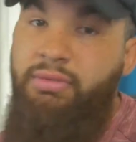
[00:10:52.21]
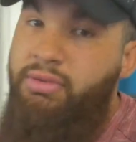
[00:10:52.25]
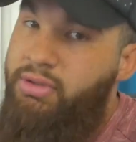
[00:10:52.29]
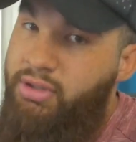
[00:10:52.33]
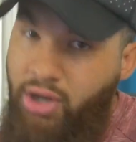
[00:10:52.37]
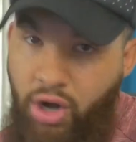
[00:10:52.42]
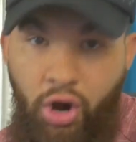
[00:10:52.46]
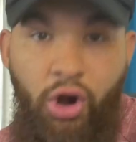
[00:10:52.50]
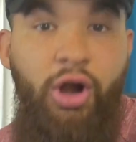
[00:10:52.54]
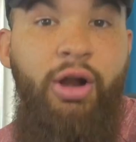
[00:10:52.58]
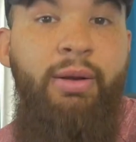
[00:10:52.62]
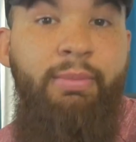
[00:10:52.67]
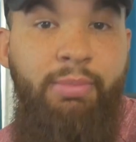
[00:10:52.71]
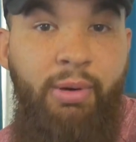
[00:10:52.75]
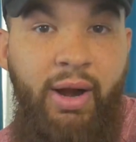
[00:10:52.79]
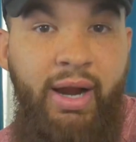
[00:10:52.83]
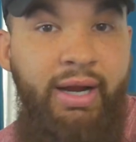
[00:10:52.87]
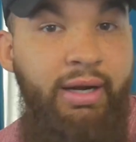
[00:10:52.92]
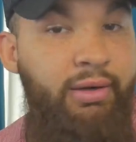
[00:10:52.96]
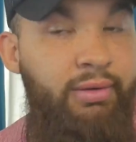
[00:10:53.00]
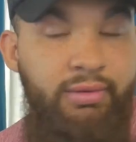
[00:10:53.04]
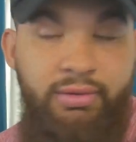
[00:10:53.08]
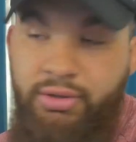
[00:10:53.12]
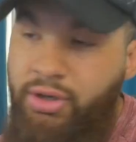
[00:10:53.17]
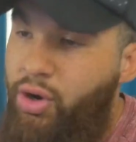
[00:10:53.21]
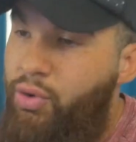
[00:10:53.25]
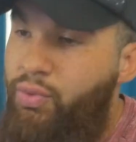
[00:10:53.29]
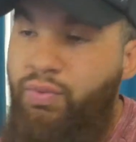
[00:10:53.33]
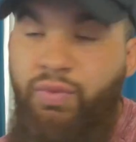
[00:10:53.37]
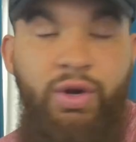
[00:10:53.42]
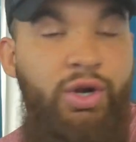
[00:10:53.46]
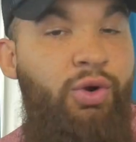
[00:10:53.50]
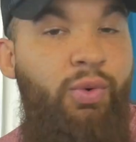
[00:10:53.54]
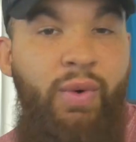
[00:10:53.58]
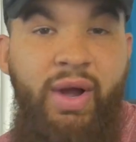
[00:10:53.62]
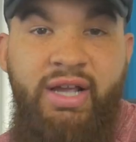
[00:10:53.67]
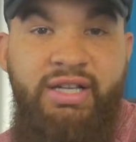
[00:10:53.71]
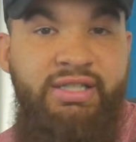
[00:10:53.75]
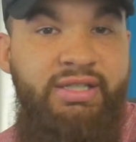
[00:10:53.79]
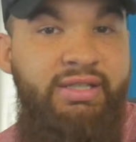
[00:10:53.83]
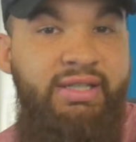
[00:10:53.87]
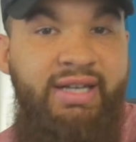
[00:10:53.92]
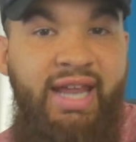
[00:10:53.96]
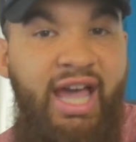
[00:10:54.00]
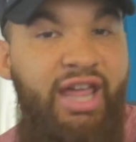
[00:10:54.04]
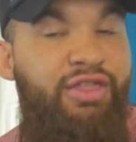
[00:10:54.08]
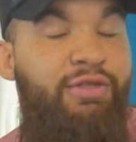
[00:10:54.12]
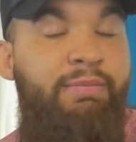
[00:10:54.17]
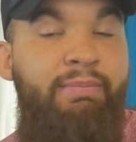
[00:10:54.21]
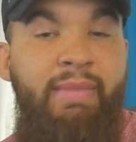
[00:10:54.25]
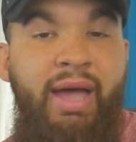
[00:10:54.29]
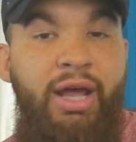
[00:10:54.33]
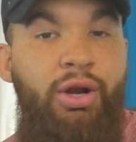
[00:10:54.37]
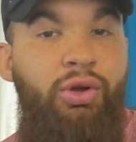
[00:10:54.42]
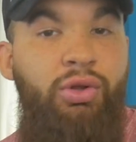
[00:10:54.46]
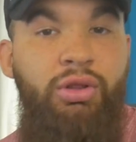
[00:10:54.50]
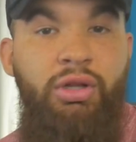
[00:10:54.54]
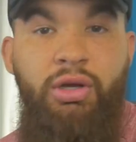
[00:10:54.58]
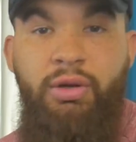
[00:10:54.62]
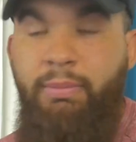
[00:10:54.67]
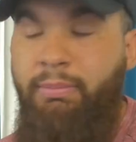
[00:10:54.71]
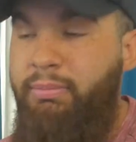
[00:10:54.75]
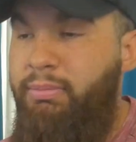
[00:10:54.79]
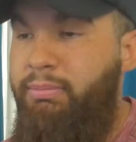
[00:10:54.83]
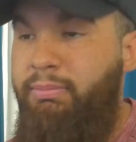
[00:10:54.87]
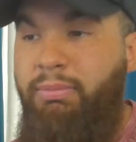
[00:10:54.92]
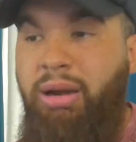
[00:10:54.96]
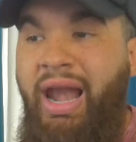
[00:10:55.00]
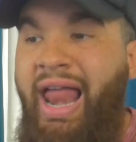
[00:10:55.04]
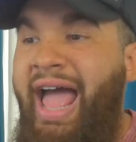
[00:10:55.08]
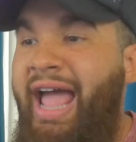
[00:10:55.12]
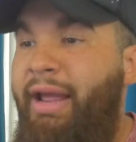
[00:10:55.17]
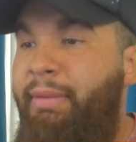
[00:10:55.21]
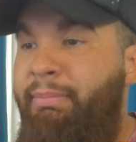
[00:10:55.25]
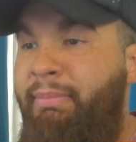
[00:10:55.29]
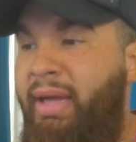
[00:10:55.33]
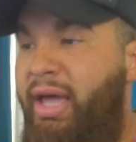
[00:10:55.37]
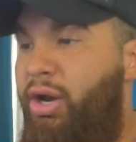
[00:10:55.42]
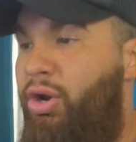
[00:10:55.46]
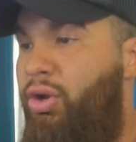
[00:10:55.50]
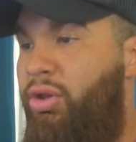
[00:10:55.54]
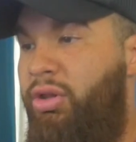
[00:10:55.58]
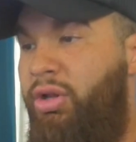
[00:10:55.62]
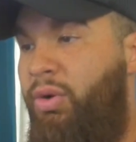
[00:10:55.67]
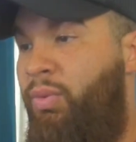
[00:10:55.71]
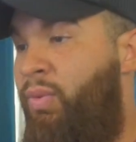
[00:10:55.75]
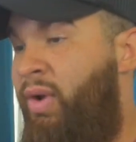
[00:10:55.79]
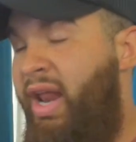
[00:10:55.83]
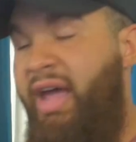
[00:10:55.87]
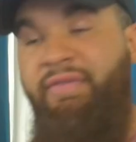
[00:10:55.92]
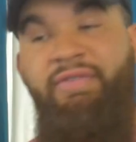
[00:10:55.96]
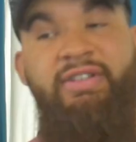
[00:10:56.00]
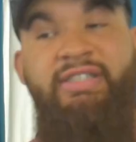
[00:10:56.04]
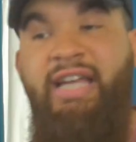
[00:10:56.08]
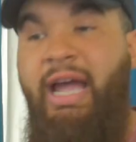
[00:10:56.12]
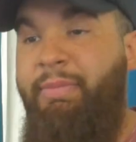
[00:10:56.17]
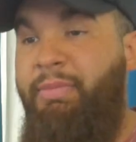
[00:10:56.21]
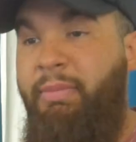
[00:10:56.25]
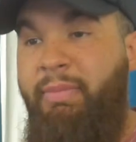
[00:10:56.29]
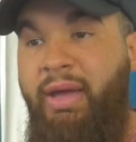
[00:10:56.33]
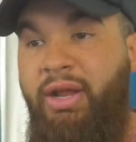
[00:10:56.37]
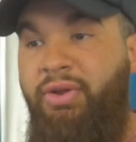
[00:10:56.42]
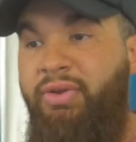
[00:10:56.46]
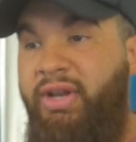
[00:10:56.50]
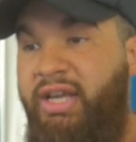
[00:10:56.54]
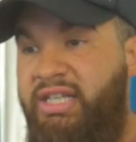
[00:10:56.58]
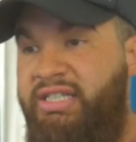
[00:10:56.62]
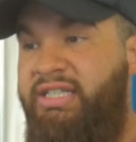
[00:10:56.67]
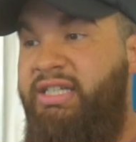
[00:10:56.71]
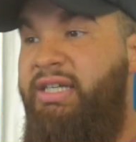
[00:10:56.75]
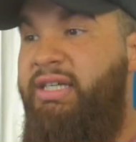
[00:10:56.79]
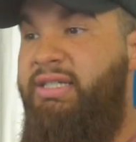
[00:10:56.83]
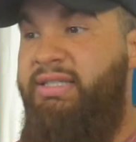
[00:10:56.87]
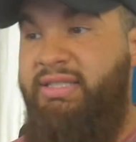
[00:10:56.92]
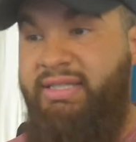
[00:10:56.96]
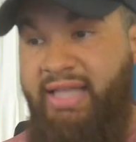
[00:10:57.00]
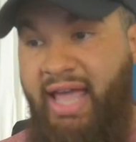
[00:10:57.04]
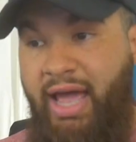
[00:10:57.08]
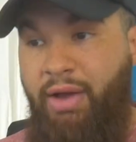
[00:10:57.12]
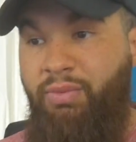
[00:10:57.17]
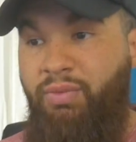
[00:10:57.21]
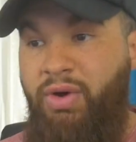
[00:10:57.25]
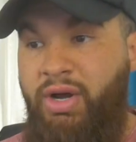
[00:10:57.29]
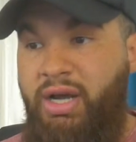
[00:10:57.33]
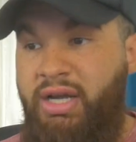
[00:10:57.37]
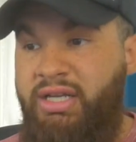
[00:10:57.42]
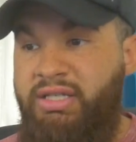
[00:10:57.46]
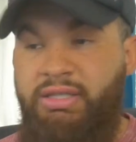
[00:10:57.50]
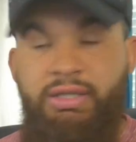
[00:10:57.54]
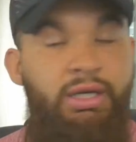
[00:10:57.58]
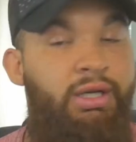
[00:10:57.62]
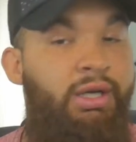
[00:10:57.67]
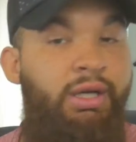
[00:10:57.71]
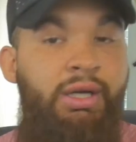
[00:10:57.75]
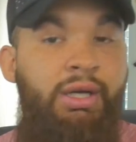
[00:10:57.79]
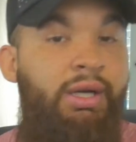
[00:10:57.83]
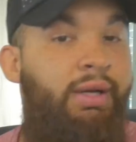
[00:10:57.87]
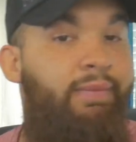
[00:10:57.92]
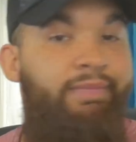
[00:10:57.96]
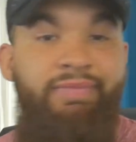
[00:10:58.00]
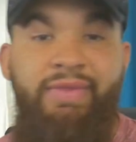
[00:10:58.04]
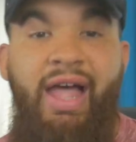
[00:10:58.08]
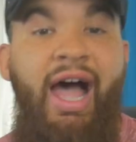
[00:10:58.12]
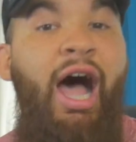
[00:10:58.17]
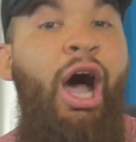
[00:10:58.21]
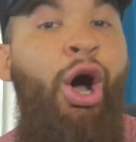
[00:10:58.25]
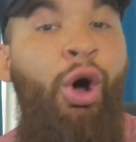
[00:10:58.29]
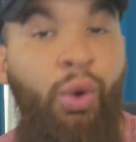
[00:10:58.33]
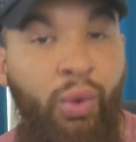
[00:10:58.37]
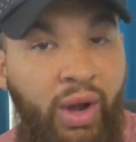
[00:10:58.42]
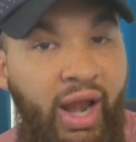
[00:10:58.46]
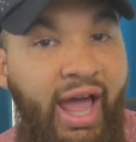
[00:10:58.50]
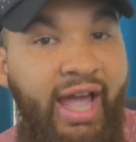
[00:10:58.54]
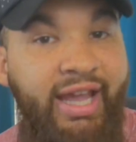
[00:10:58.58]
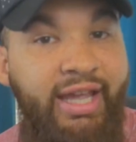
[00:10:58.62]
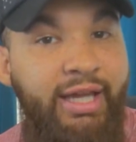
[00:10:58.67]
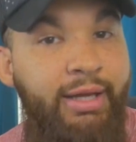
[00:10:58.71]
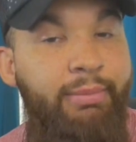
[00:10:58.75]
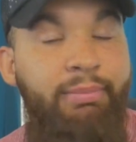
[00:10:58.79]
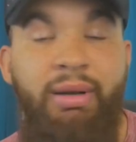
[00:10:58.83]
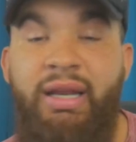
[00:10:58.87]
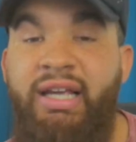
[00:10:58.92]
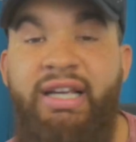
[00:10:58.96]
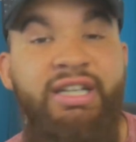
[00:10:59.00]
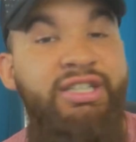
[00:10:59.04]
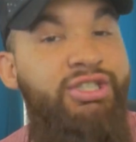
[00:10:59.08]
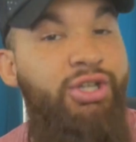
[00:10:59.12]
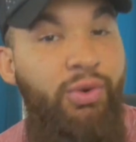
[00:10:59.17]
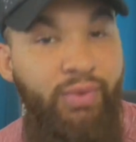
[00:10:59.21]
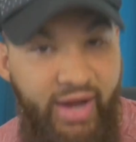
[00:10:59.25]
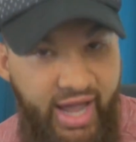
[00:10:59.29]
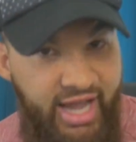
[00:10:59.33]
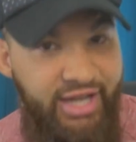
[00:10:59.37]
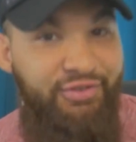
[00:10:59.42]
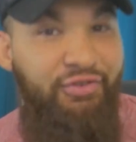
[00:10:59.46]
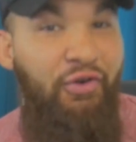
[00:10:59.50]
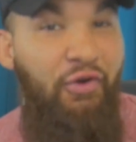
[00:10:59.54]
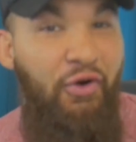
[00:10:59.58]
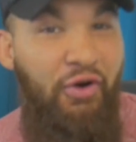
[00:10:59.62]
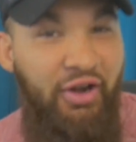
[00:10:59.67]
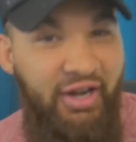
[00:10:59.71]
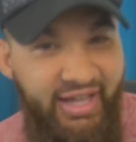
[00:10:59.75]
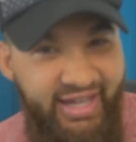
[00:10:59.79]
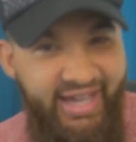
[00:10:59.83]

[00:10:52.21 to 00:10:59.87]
the heartbreak. Don't request death metal or black metal or whatever type of metal this is. That was... I don't like it. Please don't ask for it